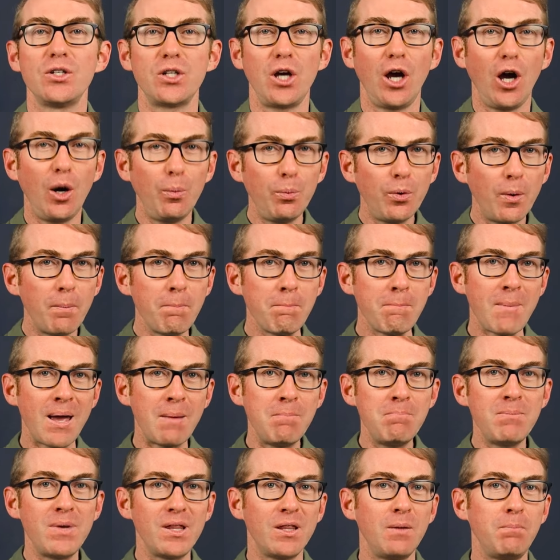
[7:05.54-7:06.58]
to help
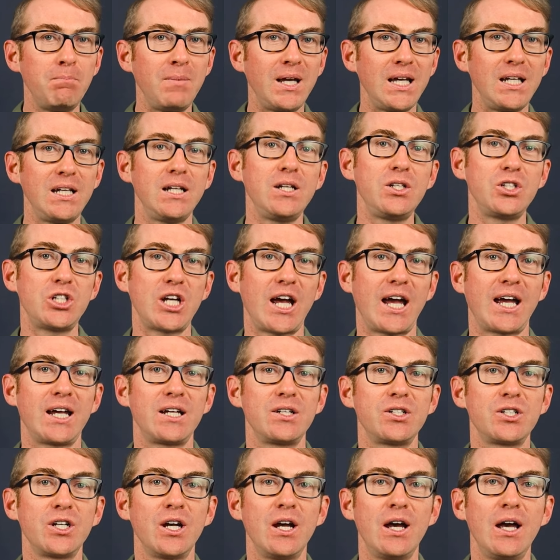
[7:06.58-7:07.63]
remember the meaning
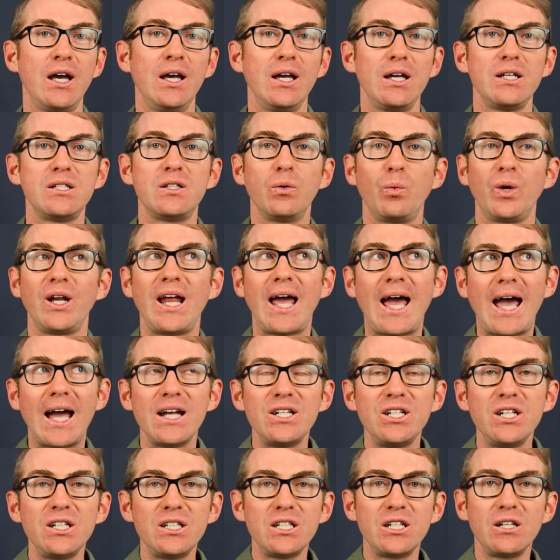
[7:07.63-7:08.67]
change is that when
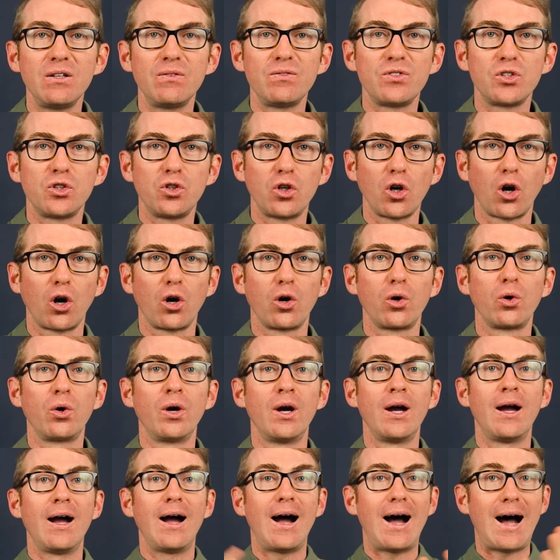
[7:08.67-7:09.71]
adjectives go
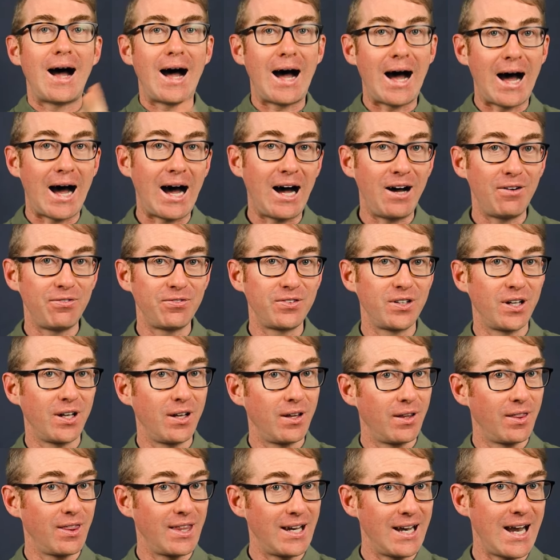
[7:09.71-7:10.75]

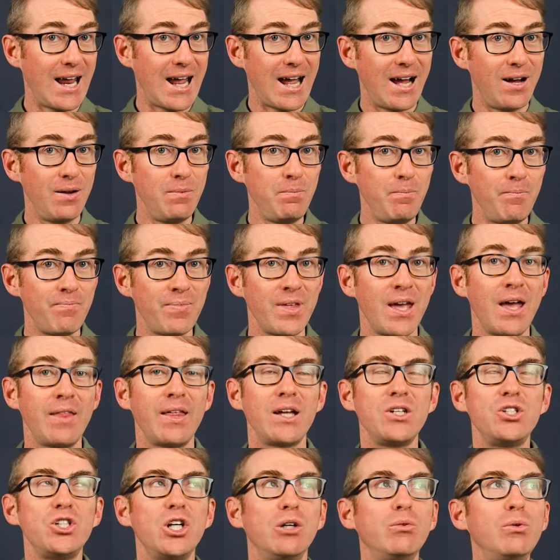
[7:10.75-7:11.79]
after the noun, they
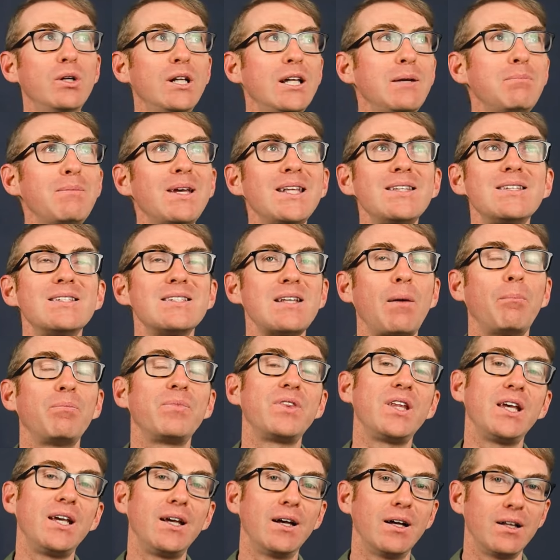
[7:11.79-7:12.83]
generally mean
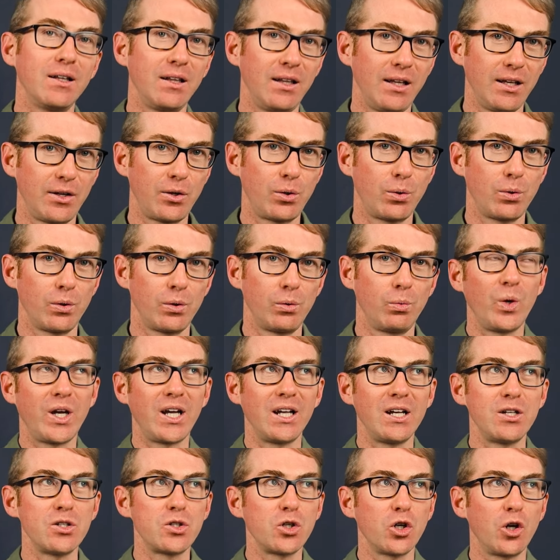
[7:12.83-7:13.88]
something literal. We can
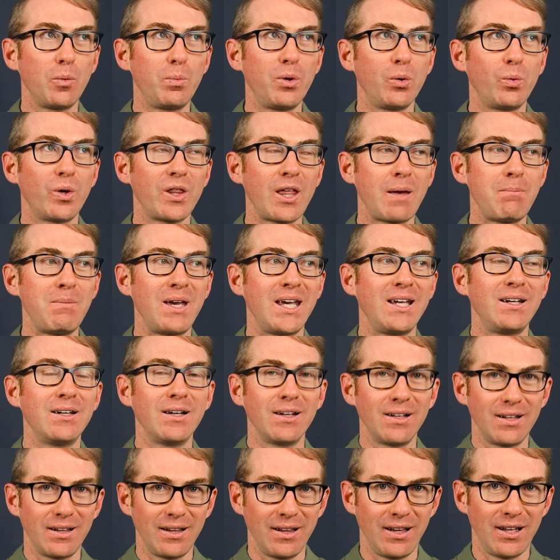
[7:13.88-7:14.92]
interpret what they mean
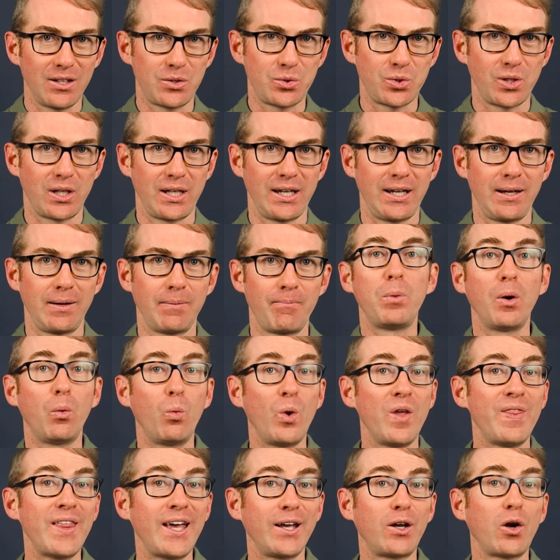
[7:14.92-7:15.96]
literally. But
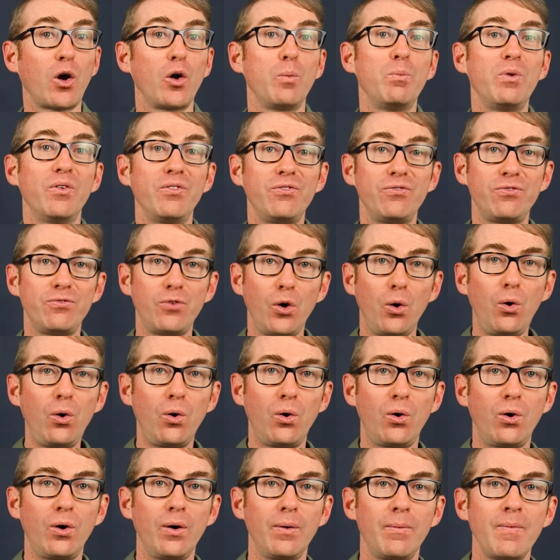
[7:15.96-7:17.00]
when they go
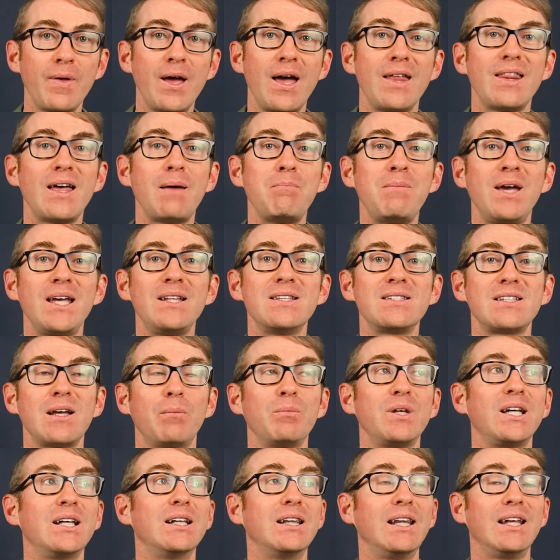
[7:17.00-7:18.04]
before, they mean
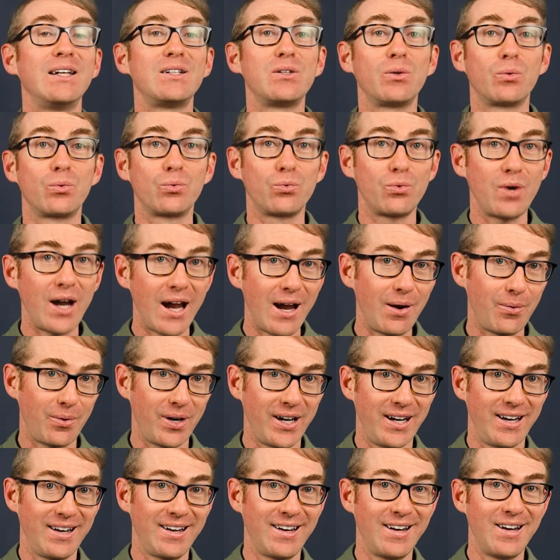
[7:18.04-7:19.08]
something
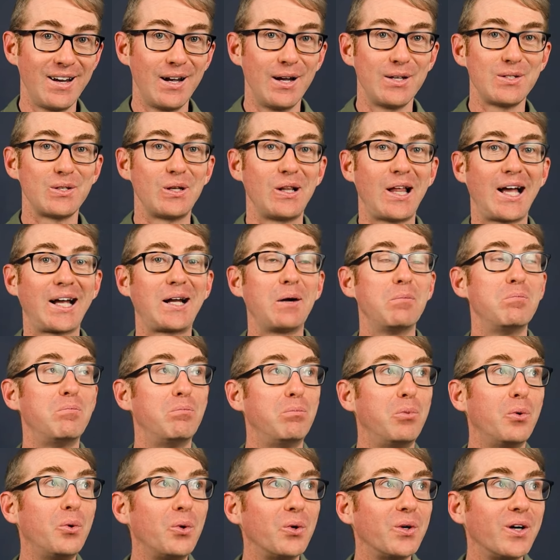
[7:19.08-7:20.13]
literary. So like a
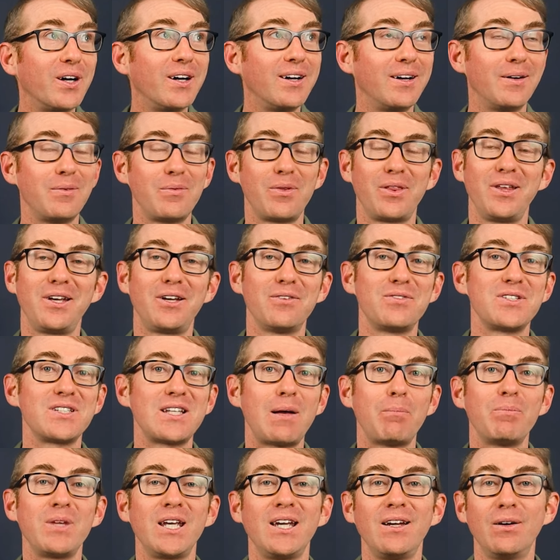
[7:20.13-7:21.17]
book, think of
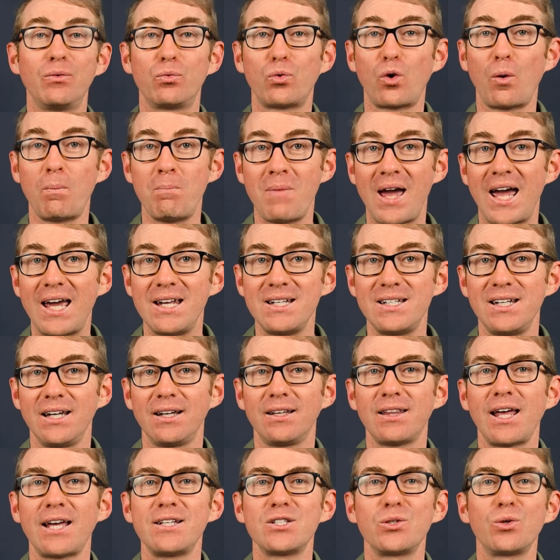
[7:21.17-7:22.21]
something romantic.
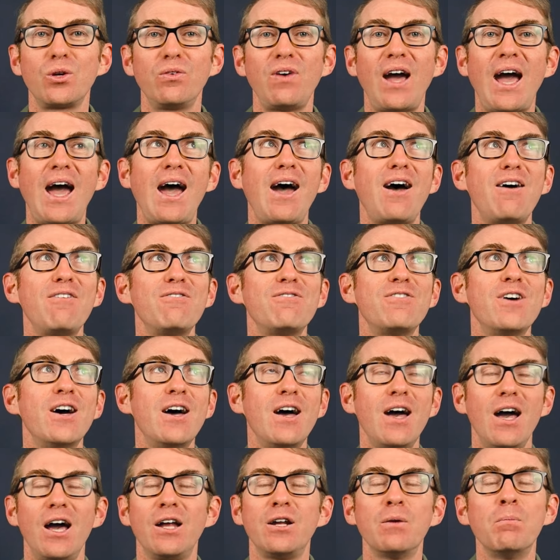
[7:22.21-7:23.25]
They sort of have
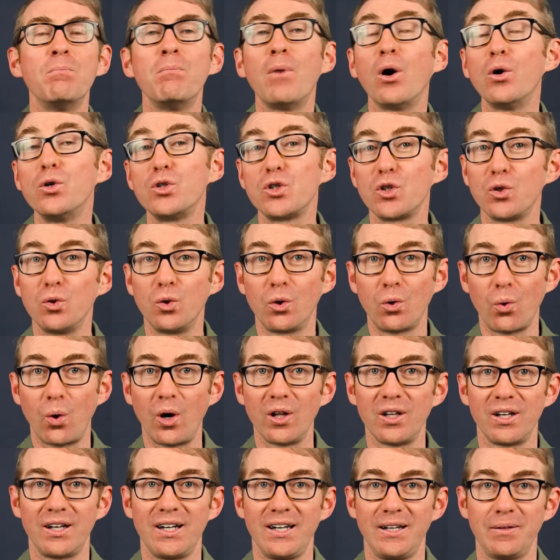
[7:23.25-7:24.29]
an emotional
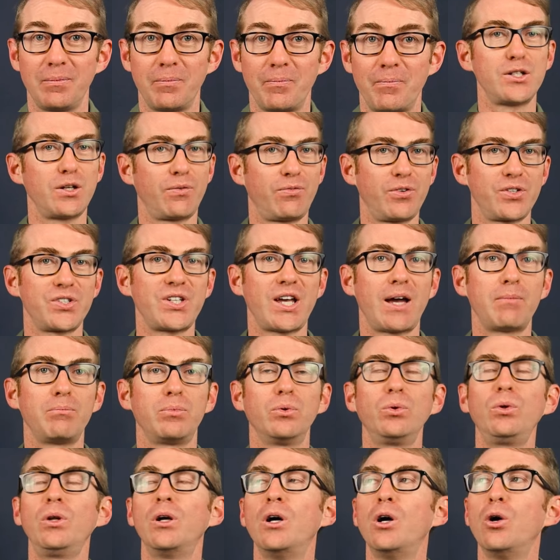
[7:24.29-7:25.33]
quality. So for
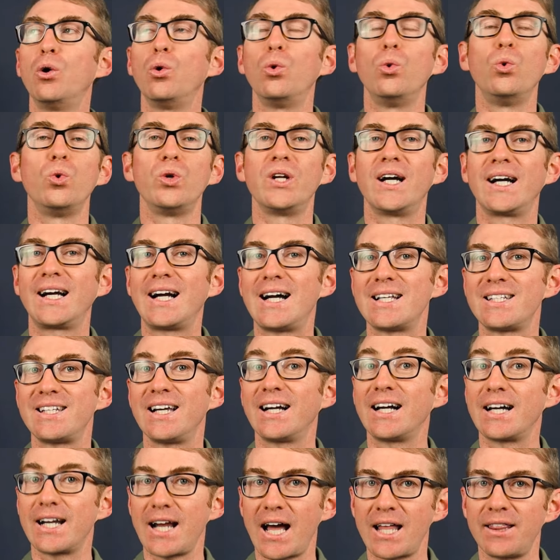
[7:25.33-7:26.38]
example, una casa
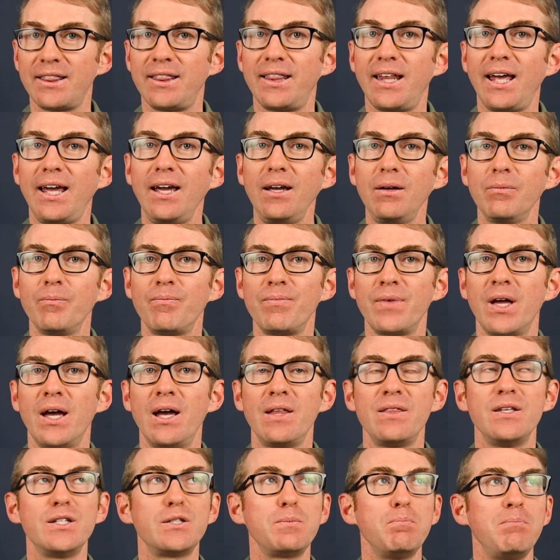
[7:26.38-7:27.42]
grande.
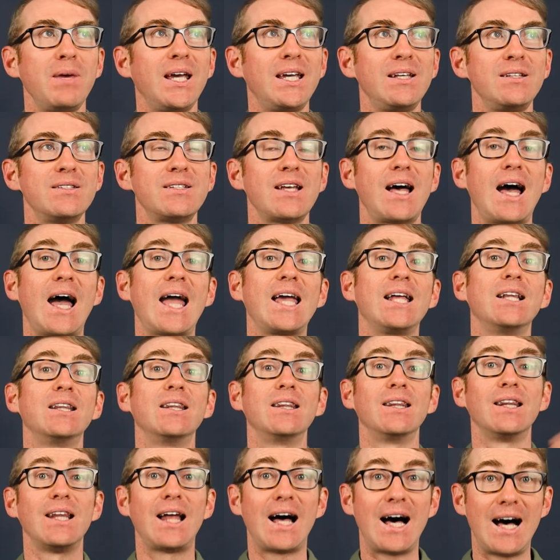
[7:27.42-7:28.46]
This means a
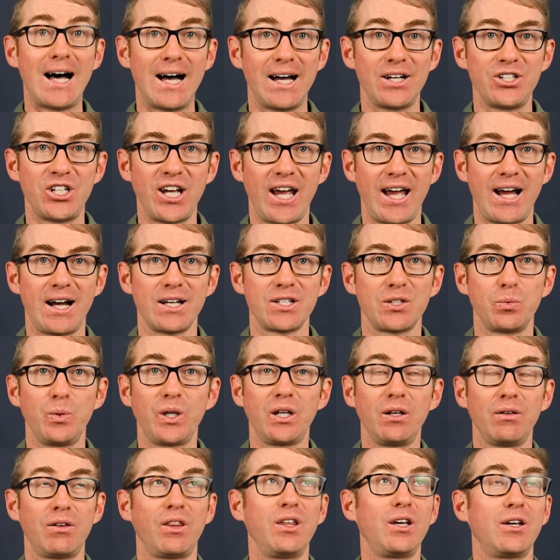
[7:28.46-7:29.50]
large house. We
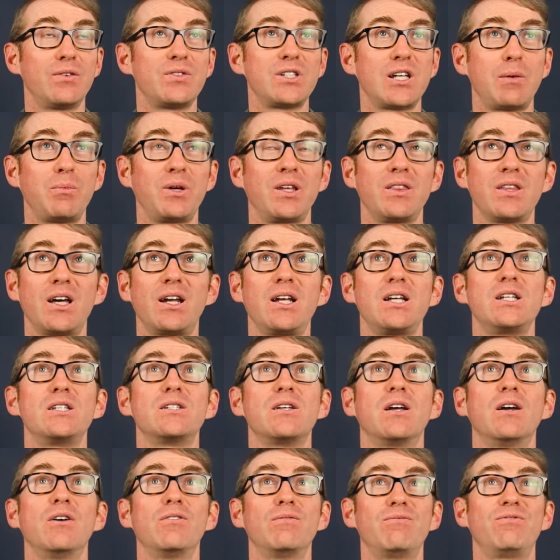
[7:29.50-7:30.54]
can think of something that is
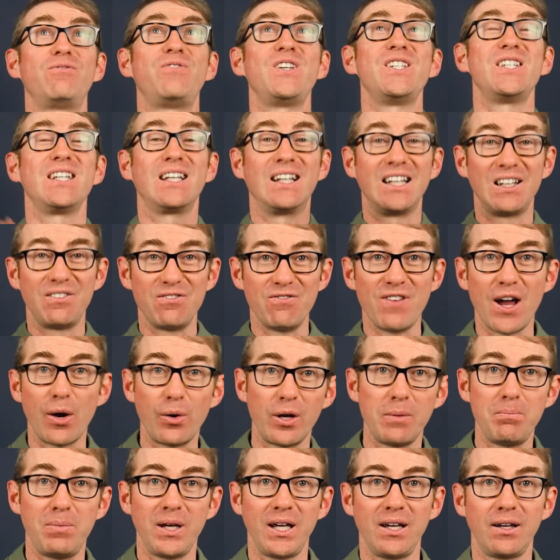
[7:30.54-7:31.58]
physically
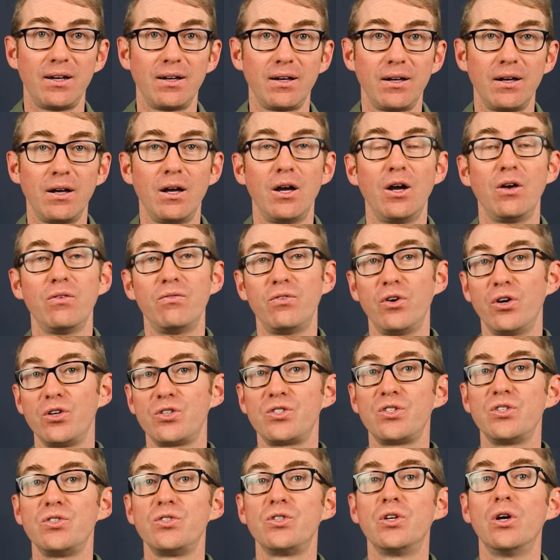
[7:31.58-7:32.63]
very big
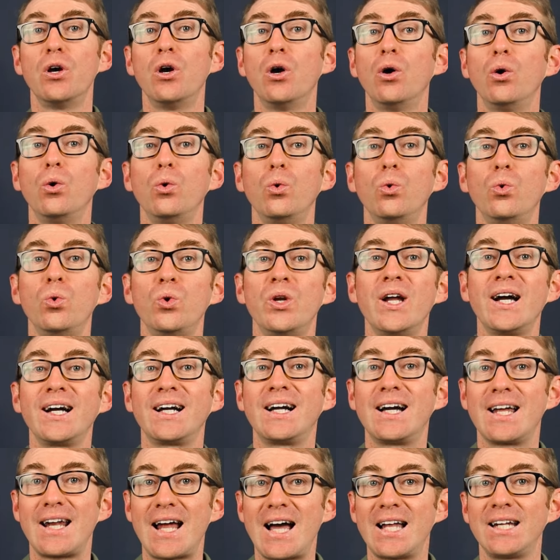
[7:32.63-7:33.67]
versus una
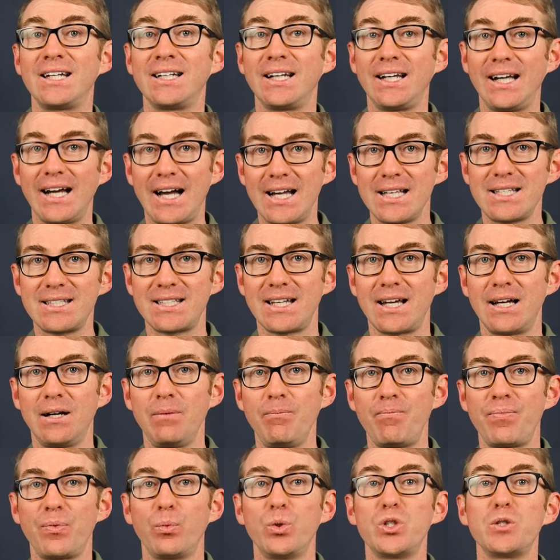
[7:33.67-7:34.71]
gran casa,
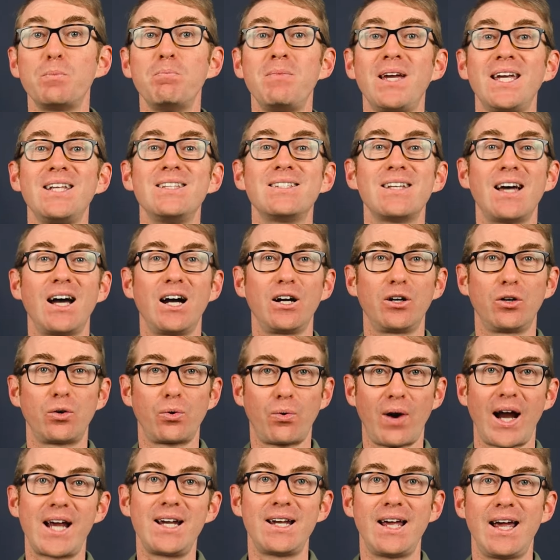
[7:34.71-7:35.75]
which means a
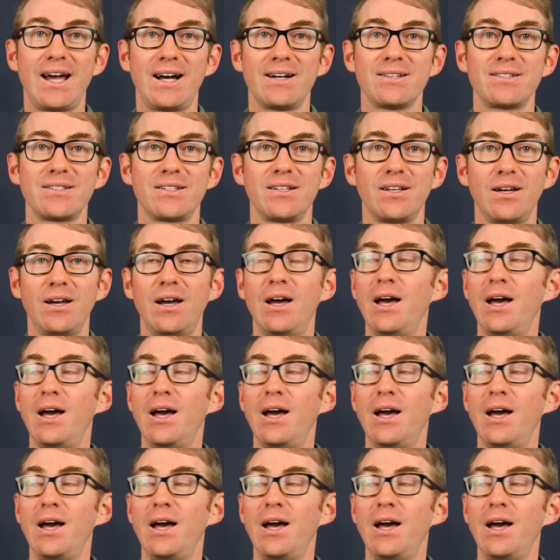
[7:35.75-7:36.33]
great house.